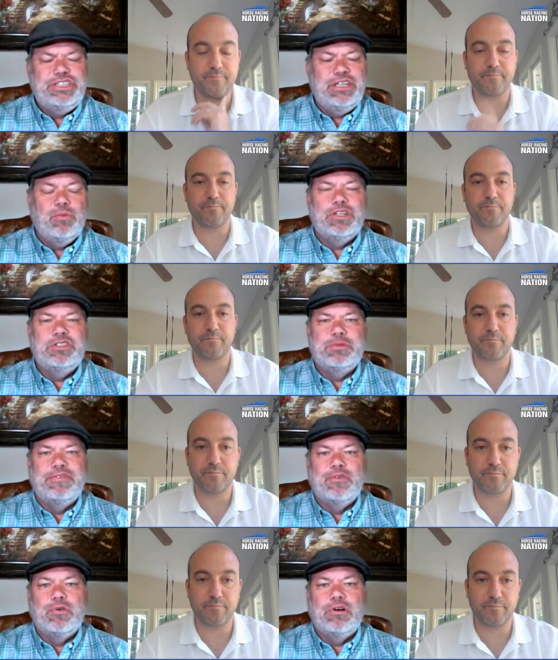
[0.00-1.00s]
Speaker 1: did it once
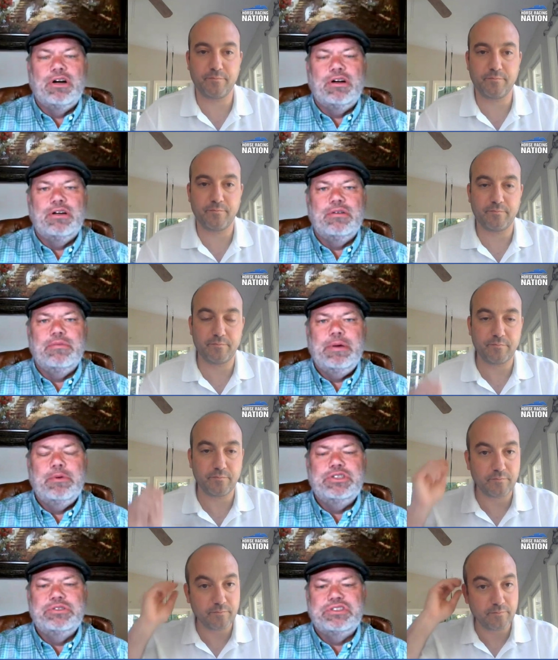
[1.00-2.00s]
before, maybe
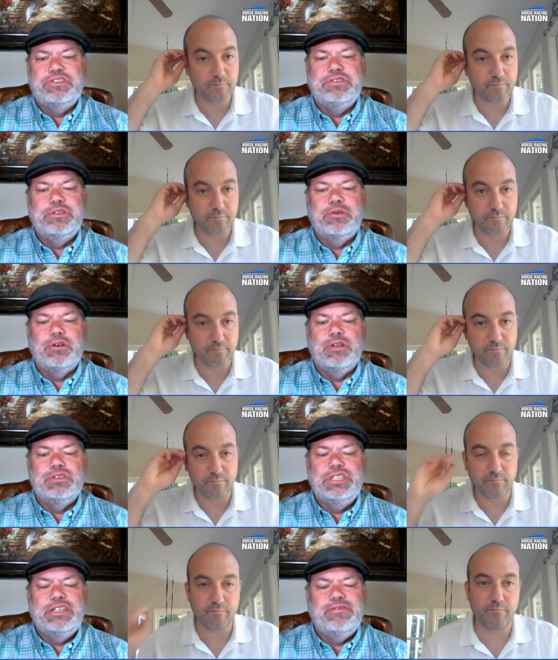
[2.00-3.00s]
when she was a two year old.
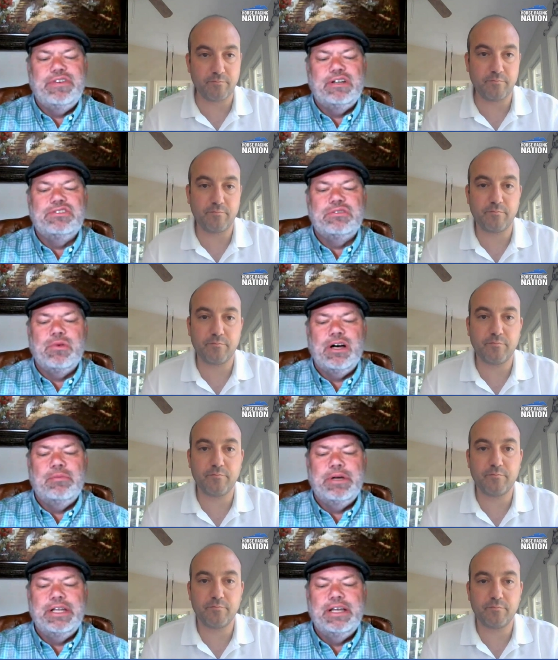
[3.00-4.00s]
She didn't fare too well,
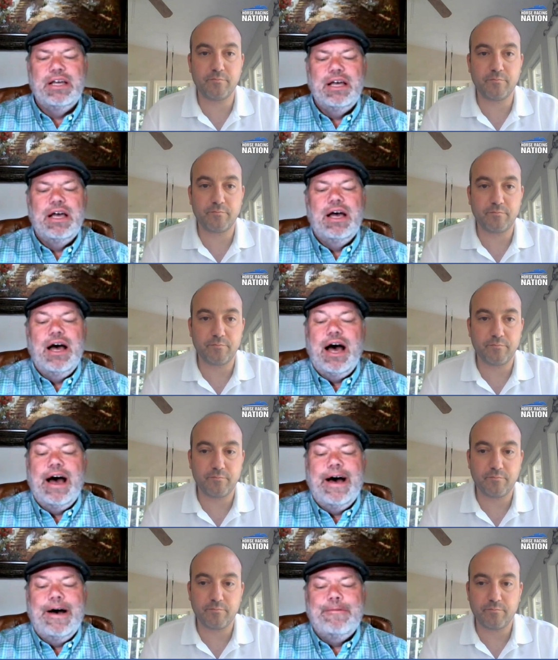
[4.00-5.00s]
but
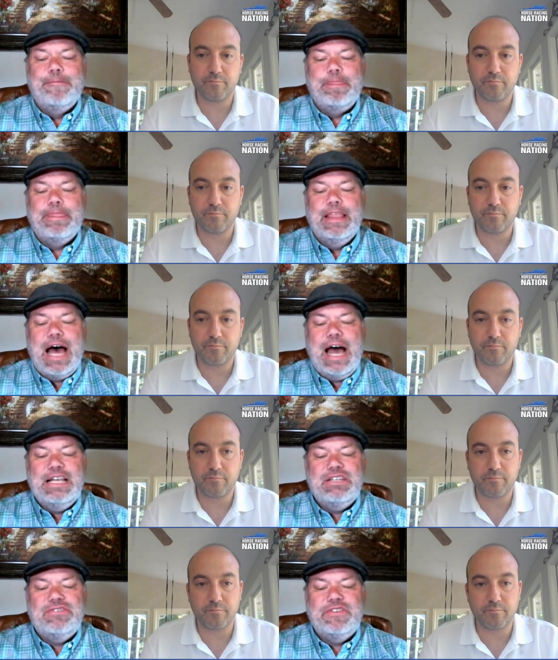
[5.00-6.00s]
um, I
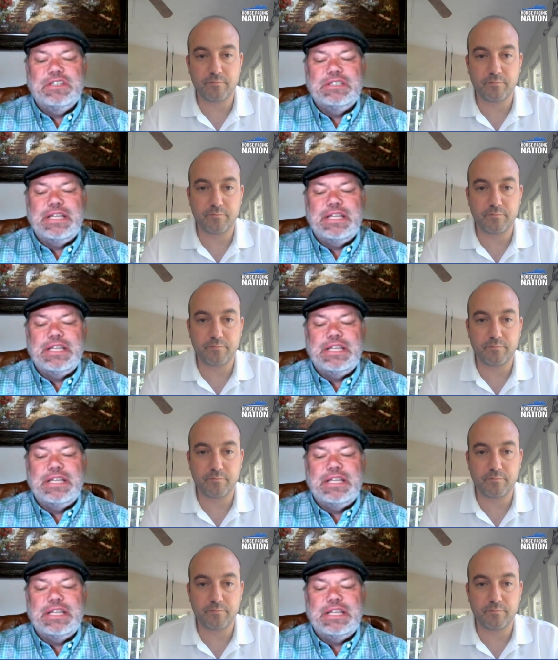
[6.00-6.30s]
just feel